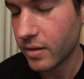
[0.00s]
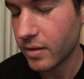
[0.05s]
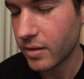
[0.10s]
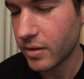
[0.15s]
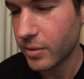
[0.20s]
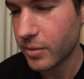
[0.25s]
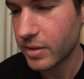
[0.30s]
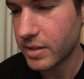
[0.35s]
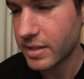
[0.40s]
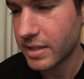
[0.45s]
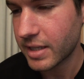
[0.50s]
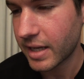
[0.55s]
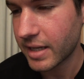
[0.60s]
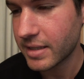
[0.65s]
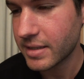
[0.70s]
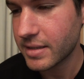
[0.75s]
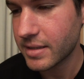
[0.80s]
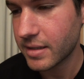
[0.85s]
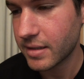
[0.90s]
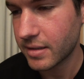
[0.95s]
You could
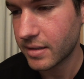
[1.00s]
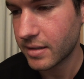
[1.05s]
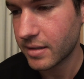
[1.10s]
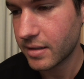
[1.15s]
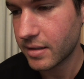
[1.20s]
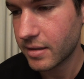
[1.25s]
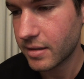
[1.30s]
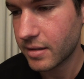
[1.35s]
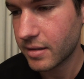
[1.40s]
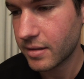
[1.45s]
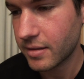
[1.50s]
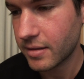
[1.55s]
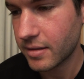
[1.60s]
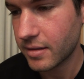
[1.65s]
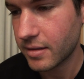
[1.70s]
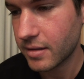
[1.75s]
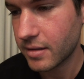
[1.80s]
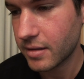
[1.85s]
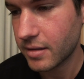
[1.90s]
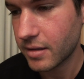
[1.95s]
taste it.
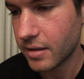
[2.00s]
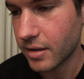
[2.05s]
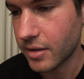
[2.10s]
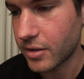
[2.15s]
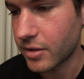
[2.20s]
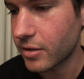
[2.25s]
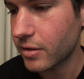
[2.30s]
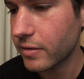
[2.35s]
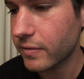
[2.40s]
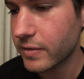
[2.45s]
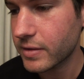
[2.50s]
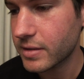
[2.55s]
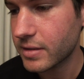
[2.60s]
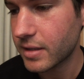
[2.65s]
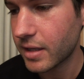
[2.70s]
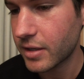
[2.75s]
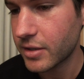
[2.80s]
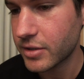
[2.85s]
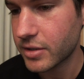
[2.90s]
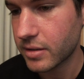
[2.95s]
A nervous
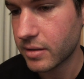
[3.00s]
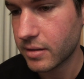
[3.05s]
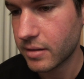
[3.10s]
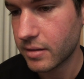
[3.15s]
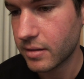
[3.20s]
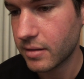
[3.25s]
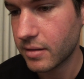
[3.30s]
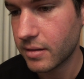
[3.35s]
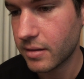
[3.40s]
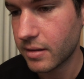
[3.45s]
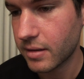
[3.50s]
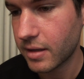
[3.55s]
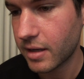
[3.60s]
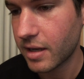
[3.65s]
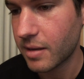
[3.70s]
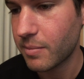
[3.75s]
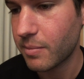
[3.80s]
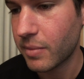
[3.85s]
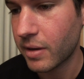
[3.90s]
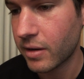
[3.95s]
tension
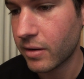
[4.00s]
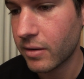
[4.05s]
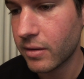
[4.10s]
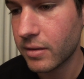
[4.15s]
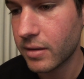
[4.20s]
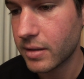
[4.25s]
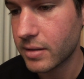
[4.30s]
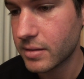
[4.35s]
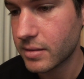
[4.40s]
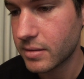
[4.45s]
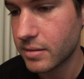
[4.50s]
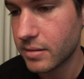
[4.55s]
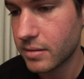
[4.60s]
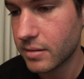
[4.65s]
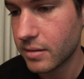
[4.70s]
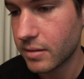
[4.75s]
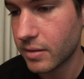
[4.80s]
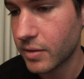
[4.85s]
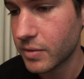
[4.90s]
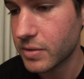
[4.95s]
came perilous,
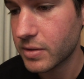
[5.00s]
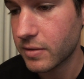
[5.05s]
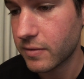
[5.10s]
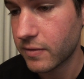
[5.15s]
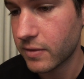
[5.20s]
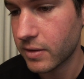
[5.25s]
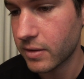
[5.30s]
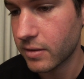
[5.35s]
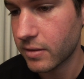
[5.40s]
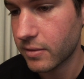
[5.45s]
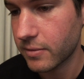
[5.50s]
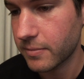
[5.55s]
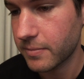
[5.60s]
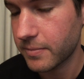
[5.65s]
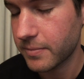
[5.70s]
close to fear.